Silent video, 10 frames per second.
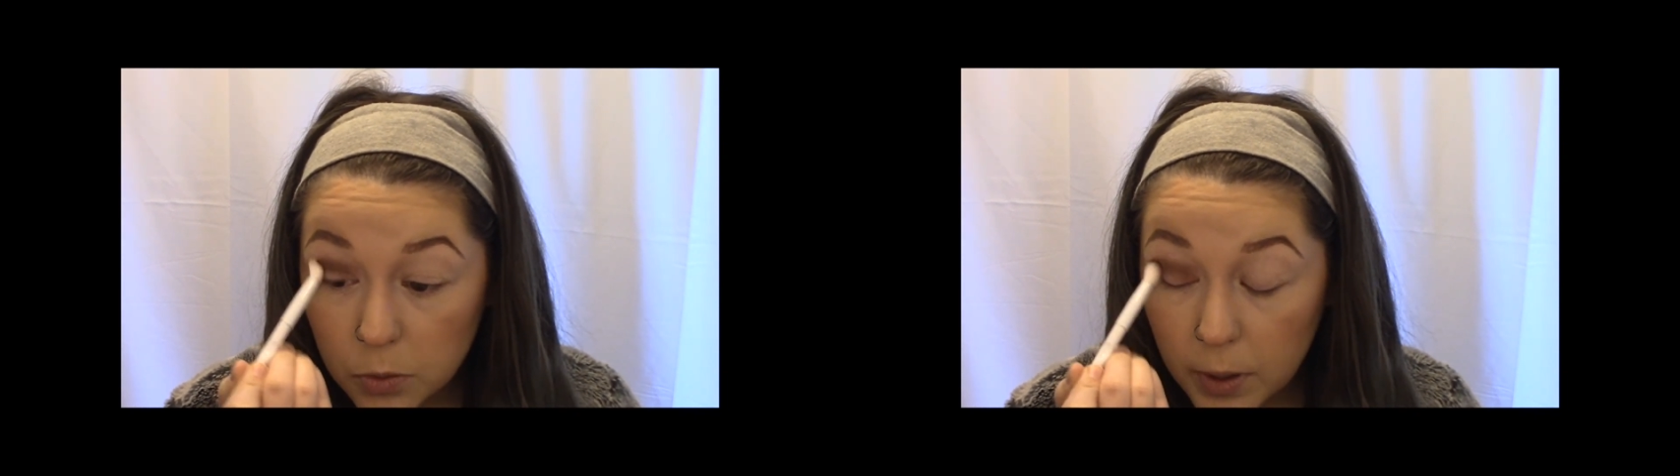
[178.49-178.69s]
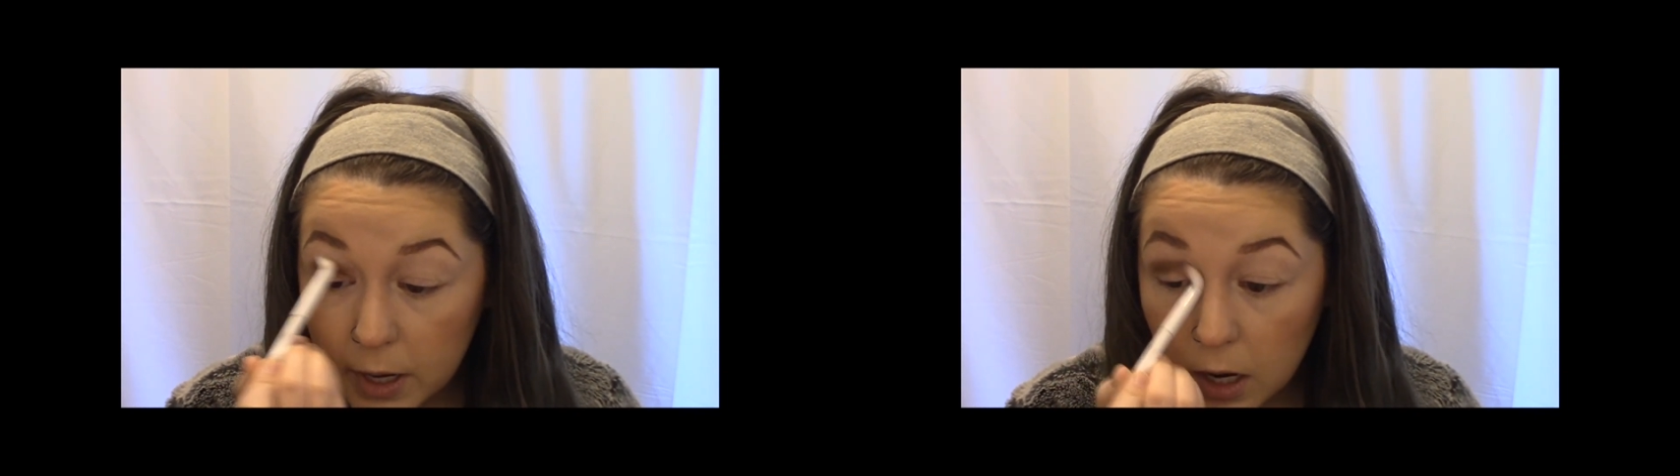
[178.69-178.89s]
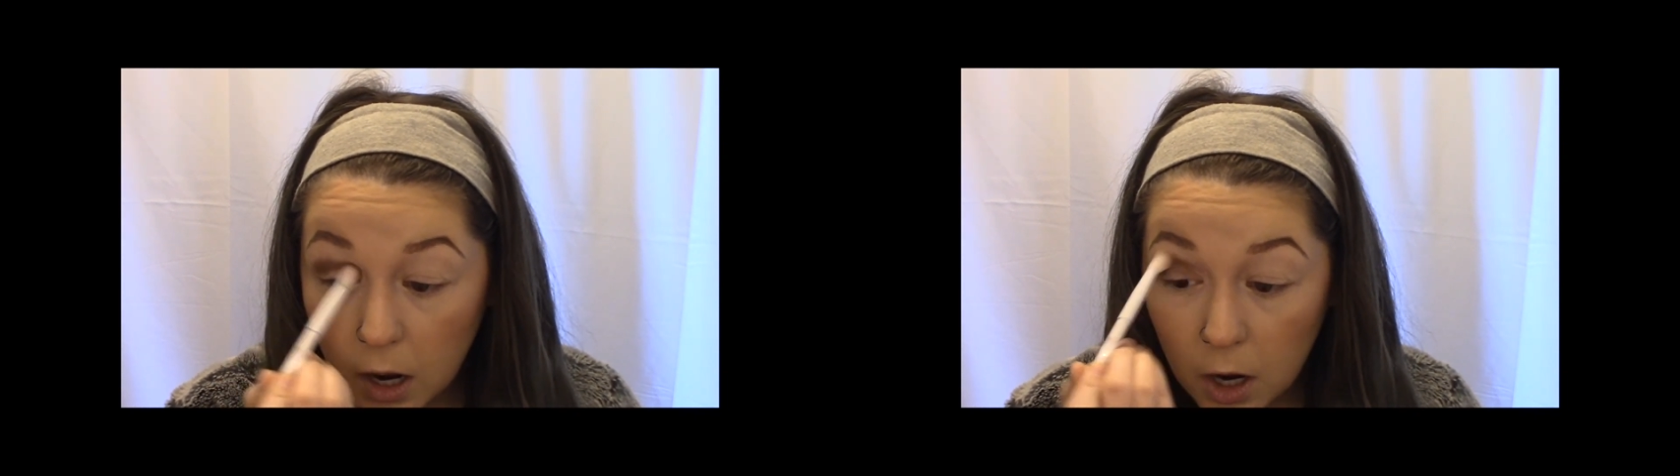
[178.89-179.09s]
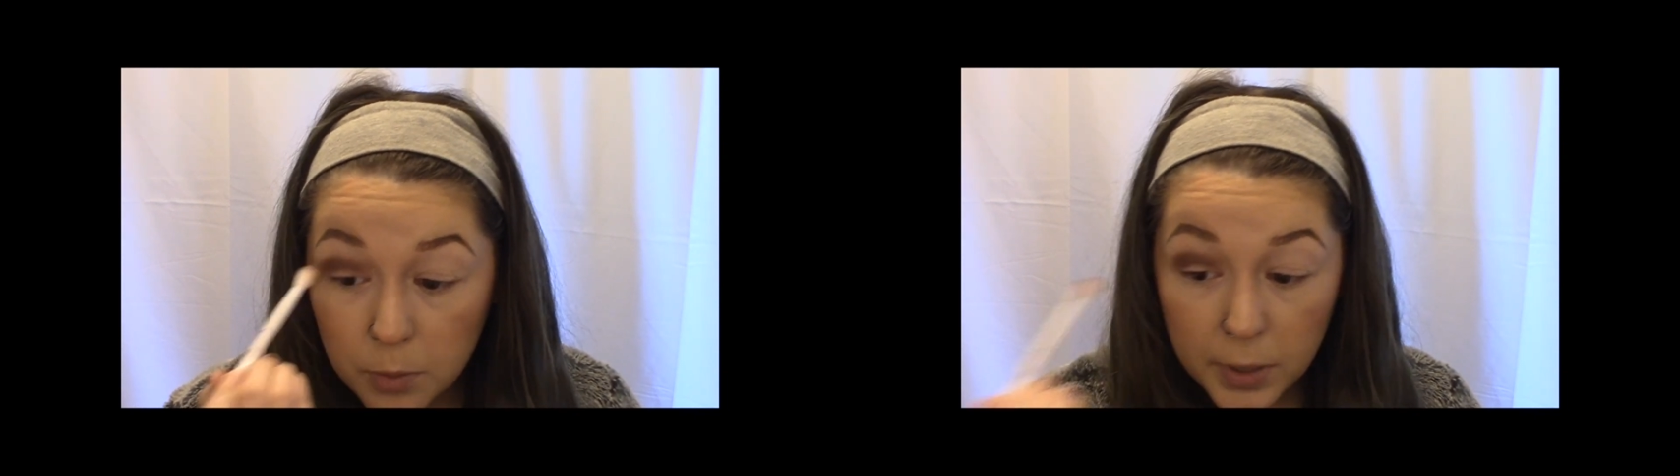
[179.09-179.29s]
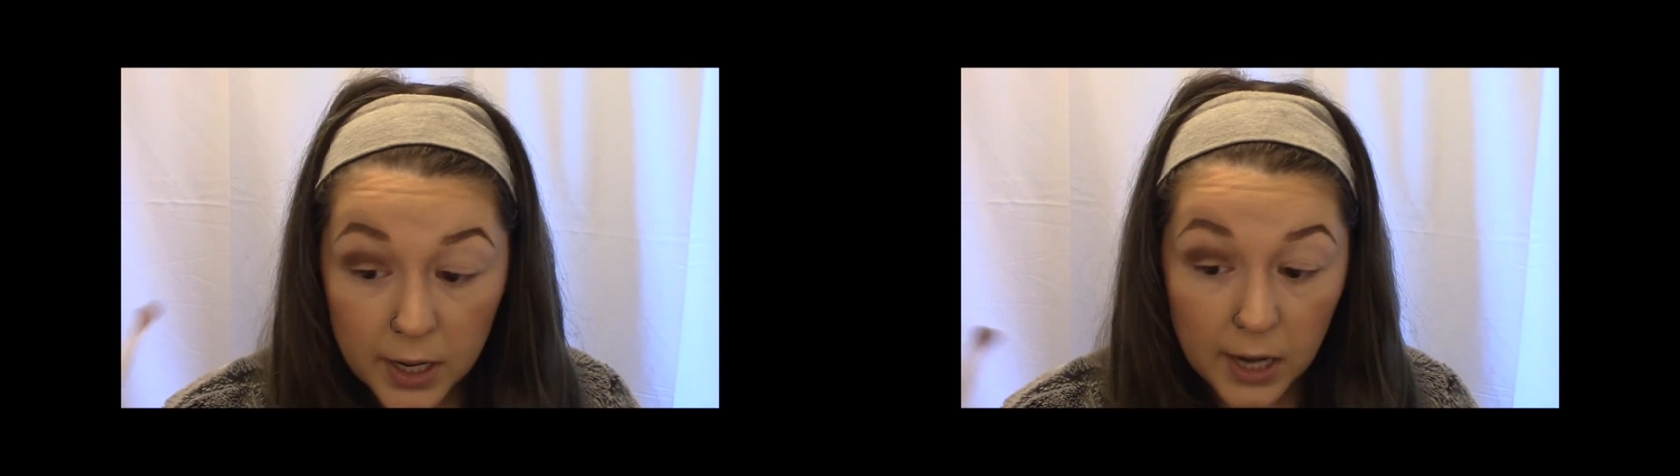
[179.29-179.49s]
the way
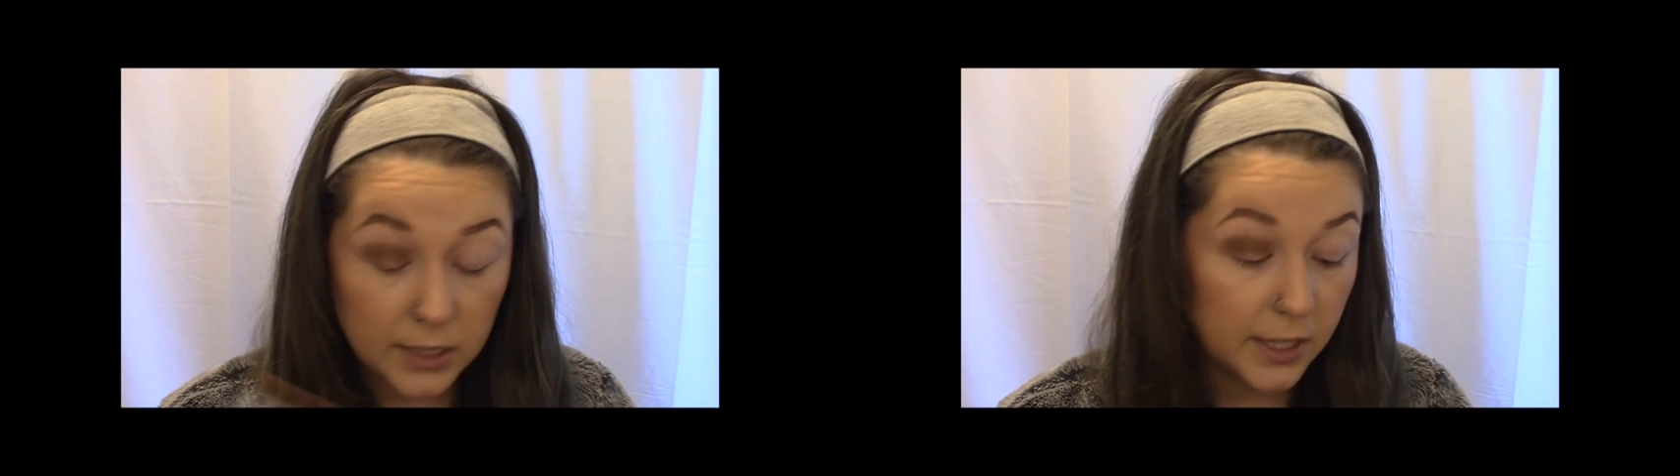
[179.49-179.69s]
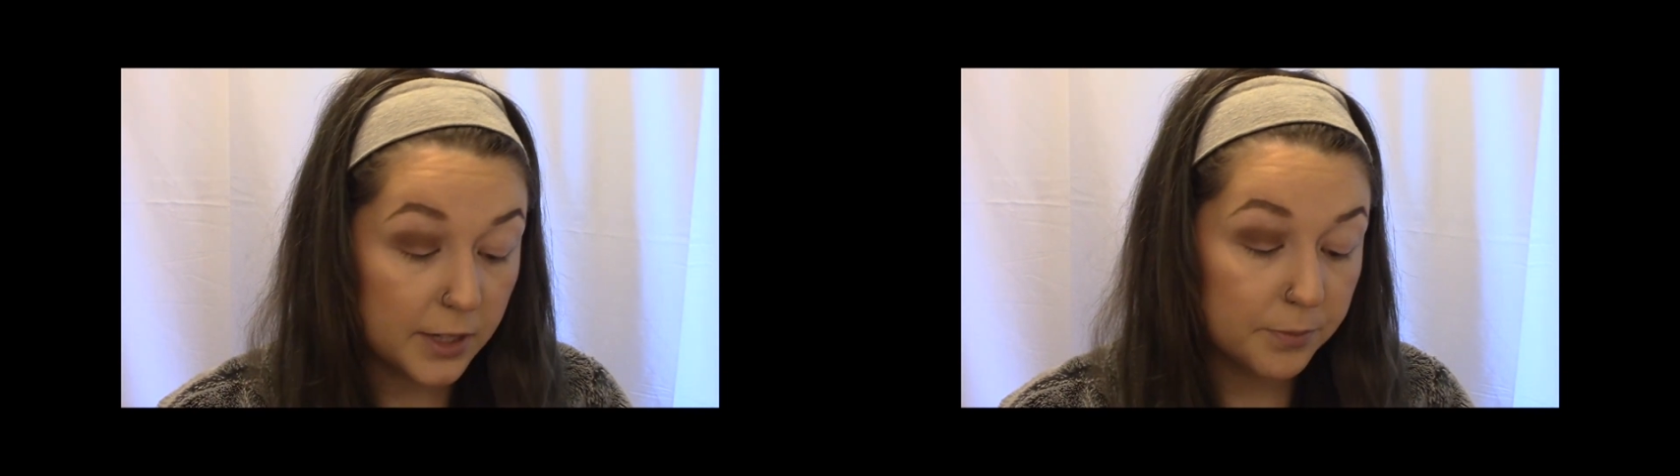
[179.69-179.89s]
on my eyelid.